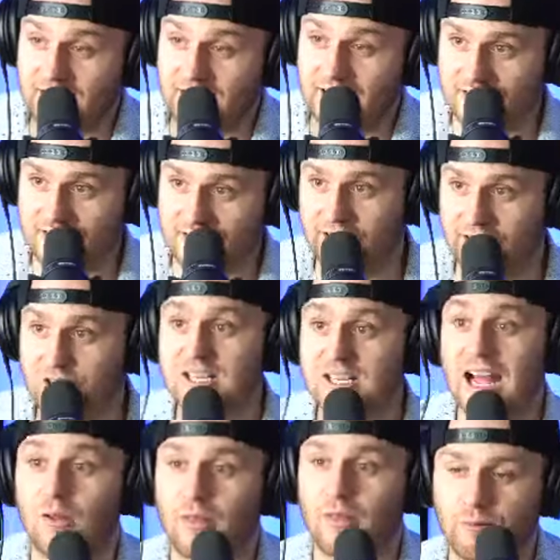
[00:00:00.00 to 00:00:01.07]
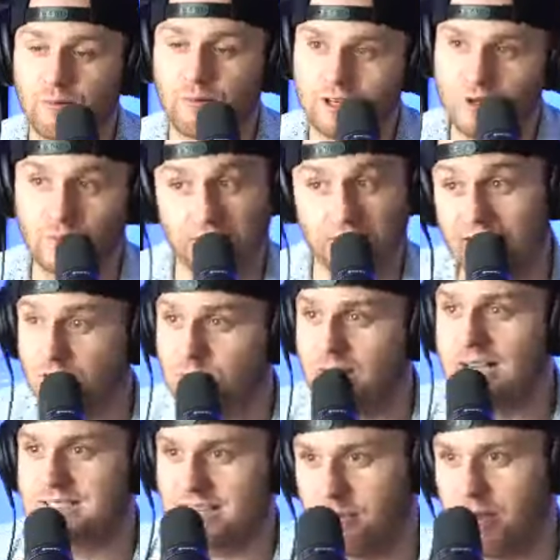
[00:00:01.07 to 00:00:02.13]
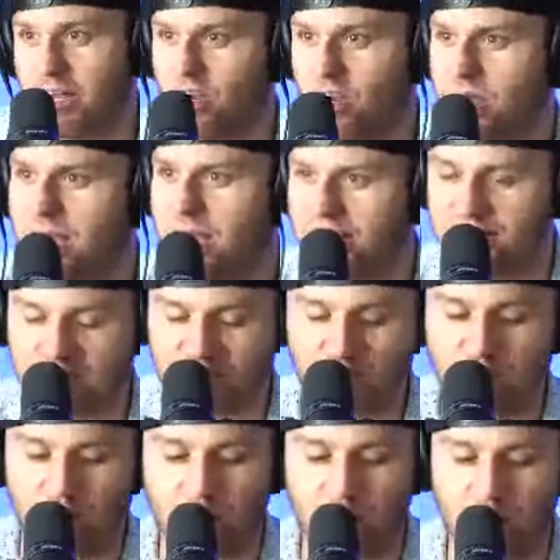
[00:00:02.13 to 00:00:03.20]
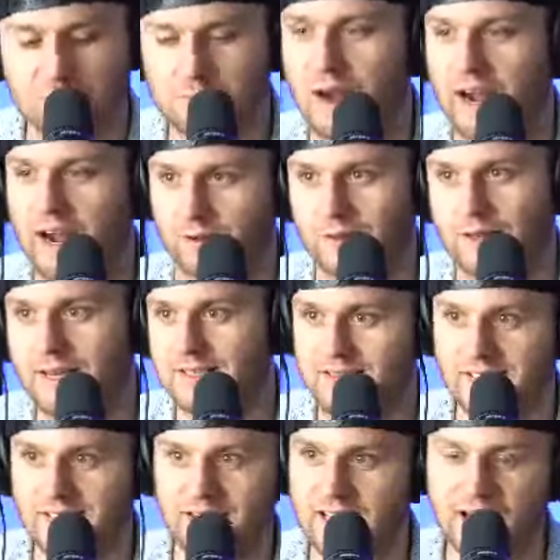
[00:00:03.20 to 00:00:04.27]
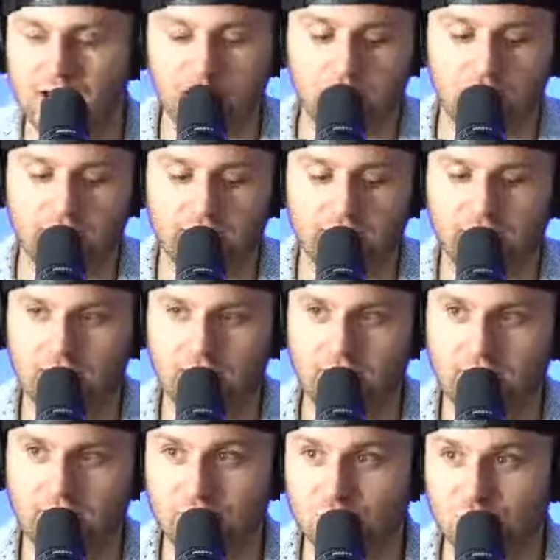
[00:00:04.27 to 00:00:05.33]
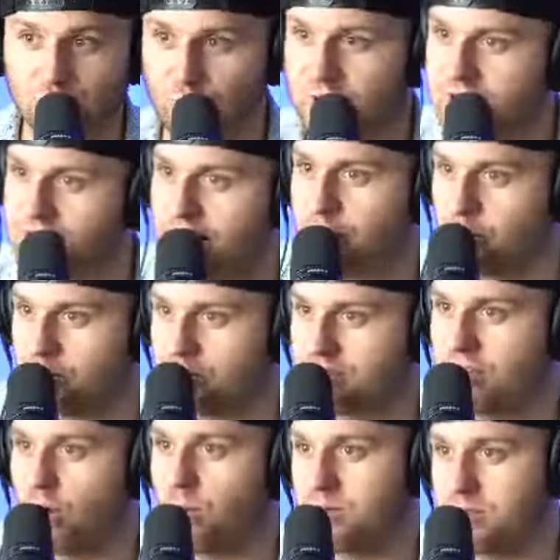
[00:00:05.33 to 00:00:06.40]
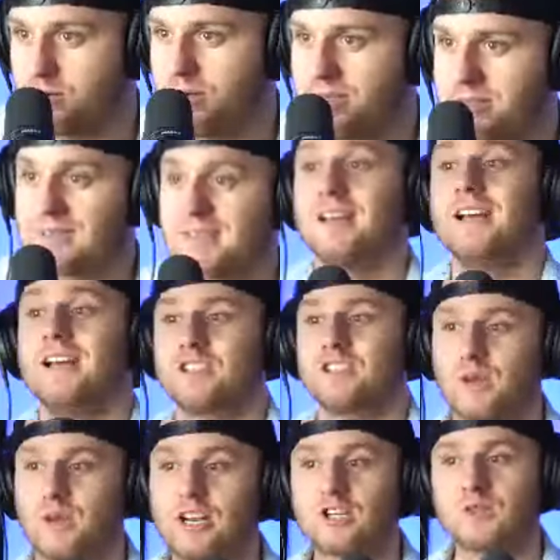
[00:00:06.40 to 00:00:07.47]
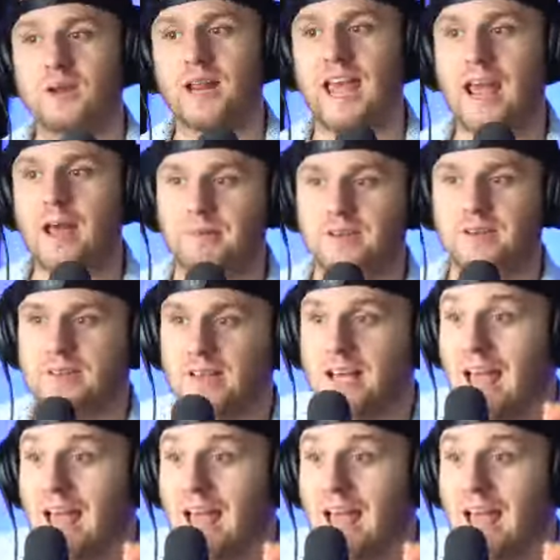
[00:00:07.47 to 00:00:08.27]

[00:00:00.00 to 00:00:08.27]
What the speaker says: Here's how they really do it. And that's what I said. I'm like, oh, yeah, because everyone's buying their leads. He's like, yeah, but there's a reason everyone's going to us. So here's what happens.